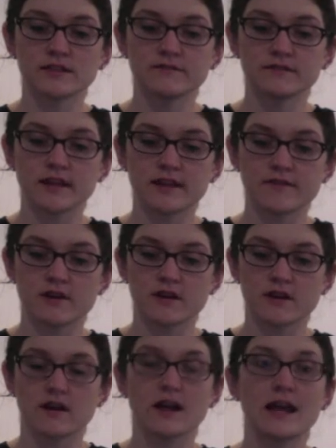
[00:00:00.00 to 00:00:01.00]

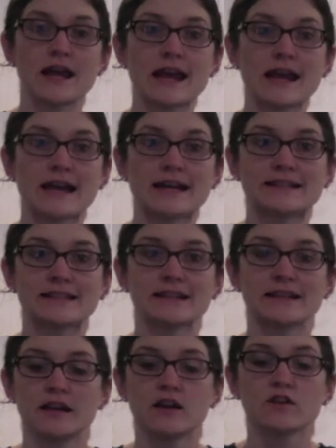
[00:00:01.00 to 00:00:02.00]
flavor and
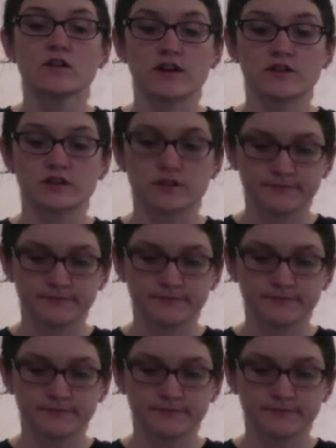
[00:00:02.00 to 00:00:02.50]
crunch.